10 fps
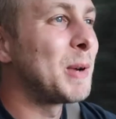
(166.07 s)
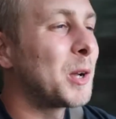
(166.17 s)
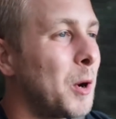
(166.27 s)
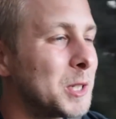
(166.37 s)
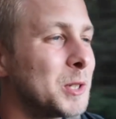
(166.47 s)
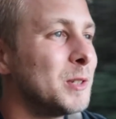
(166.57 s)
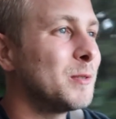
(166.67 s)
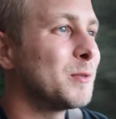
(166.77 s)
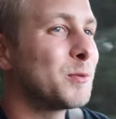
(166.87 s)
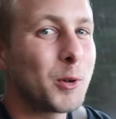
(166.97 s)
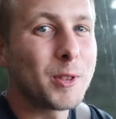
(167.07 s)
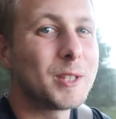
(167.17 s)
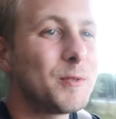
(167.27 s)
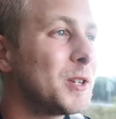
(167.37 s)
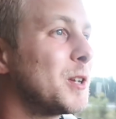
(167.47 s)
my question for
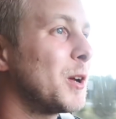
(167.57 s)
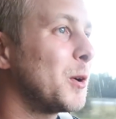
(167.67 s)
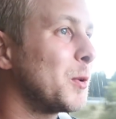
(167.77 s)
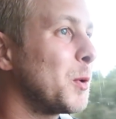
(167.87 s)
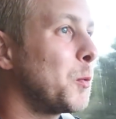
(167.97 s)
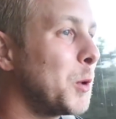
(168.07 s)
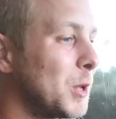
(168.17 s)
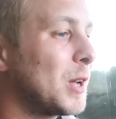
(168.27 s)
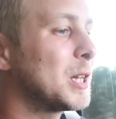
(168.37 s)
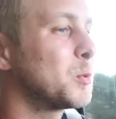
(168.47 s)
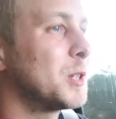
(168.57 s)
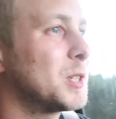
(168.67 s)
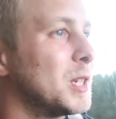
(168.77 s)
this video. What do you guys want